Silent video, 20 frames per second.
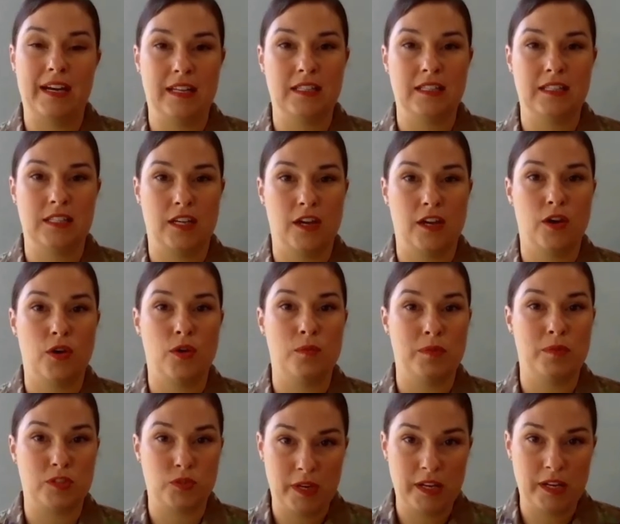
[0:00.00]
had an NCO in
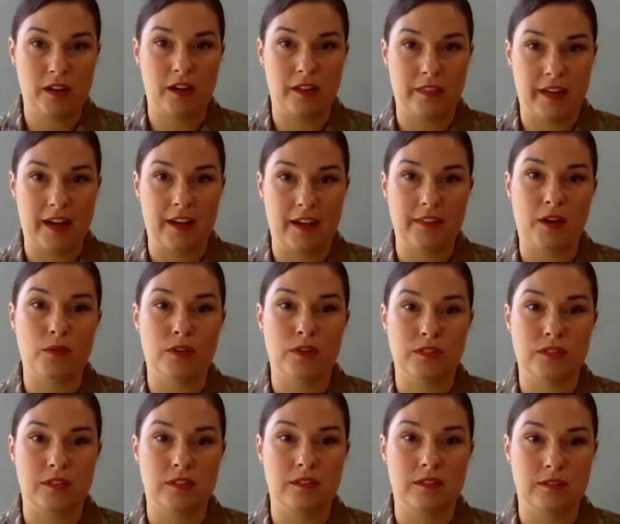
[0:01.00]
between all that.
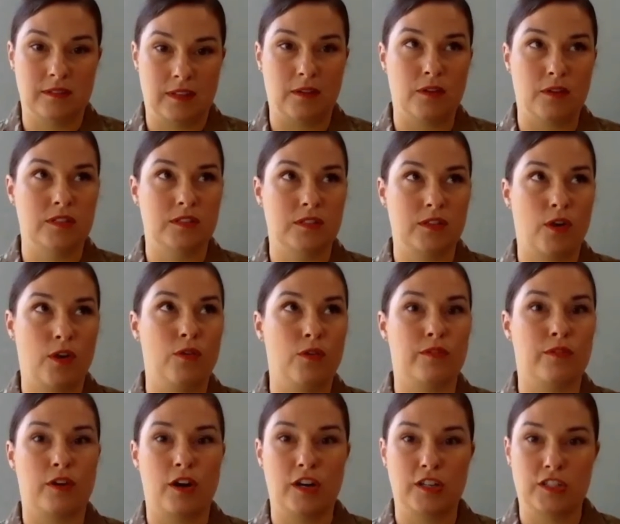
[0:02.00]
That was
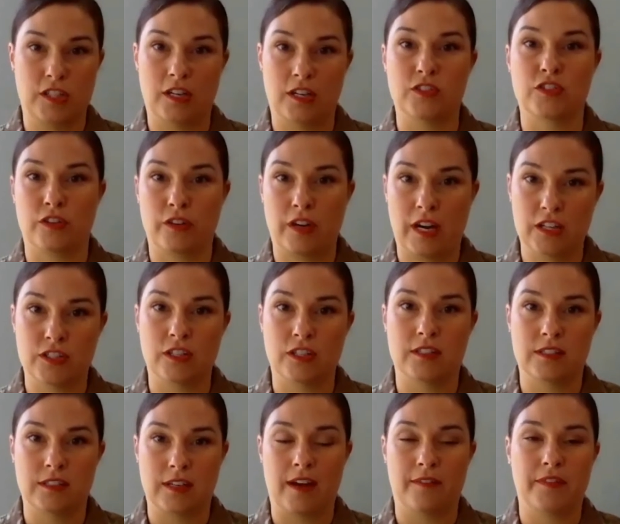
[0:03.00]
overarching
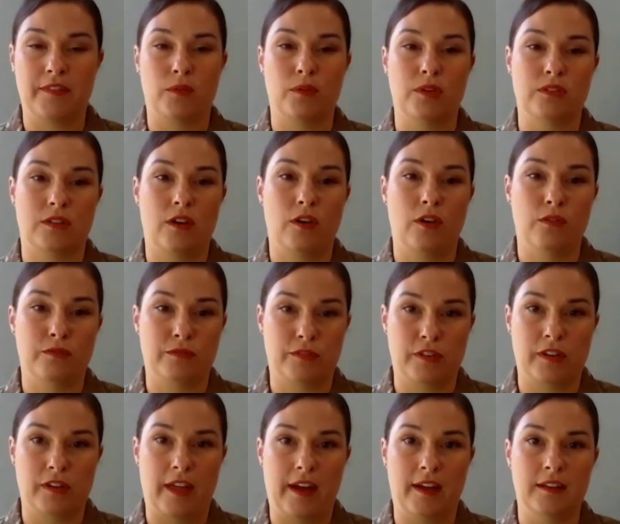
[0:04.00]
duration staff that was
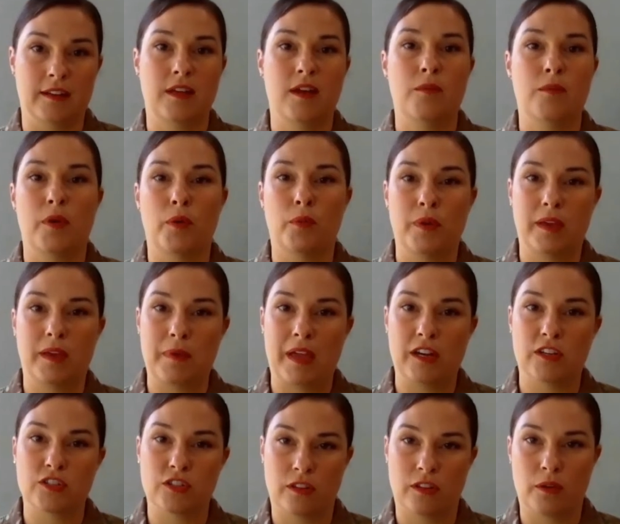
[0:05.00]
over that. But we
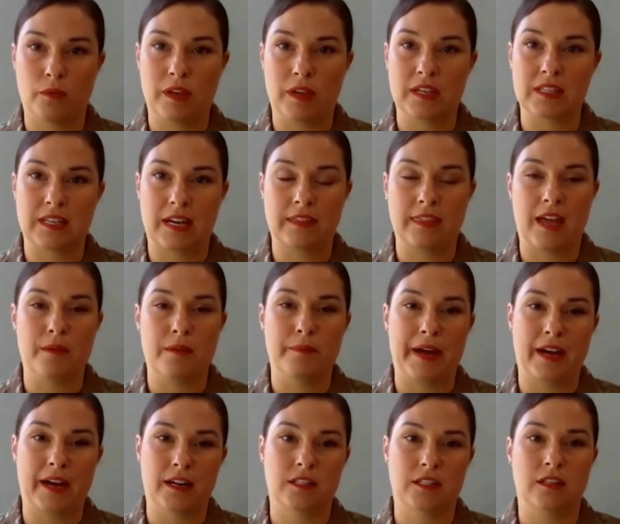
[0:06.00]
made sure that we assigned that
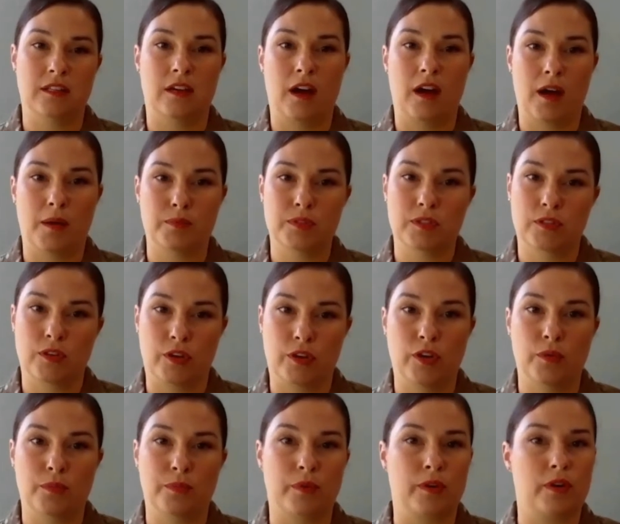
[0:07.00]
back to the ops
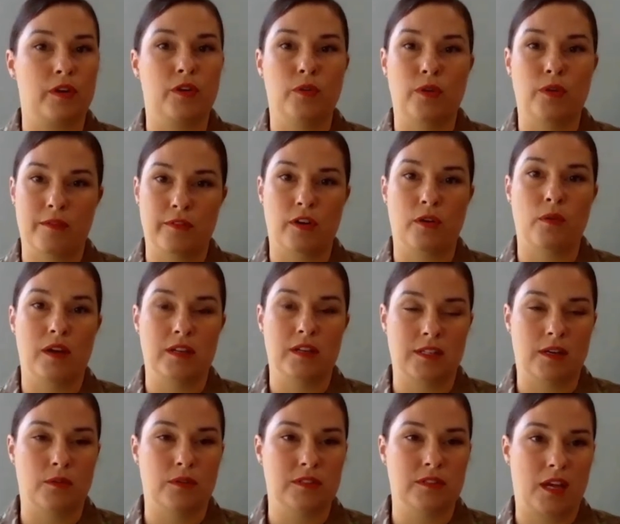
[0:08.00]
group or whoever it was
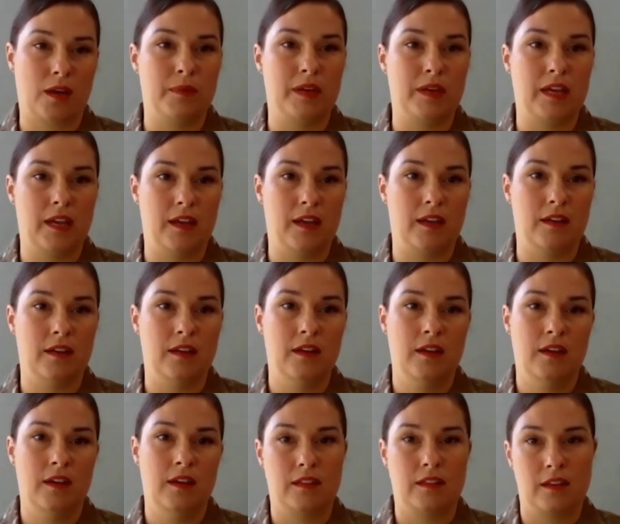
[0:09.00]
that was coming in,
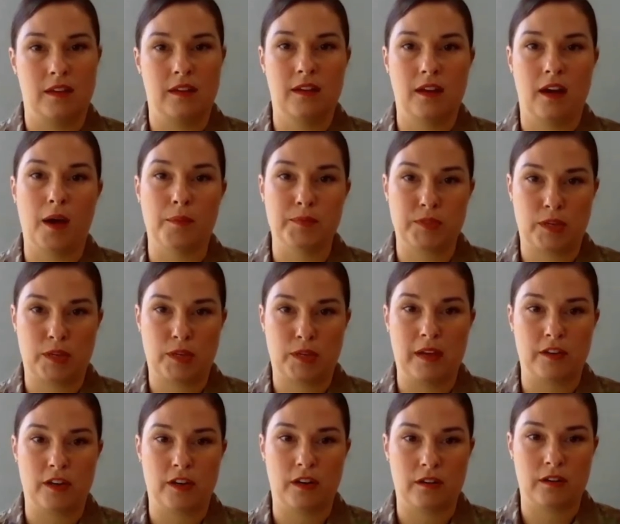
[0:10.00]
the ops
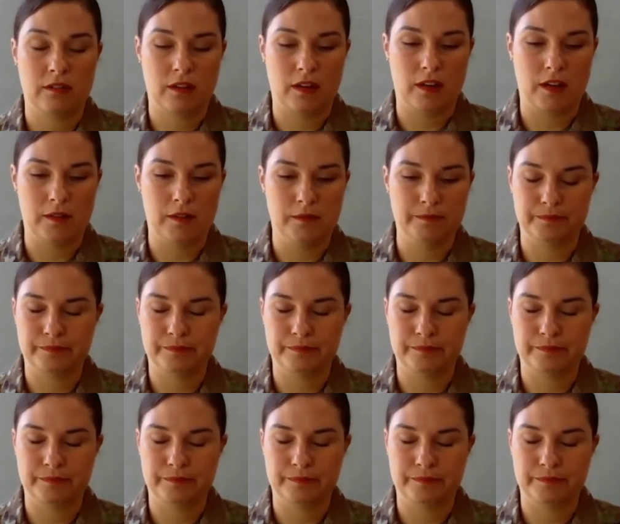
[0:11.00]
commander,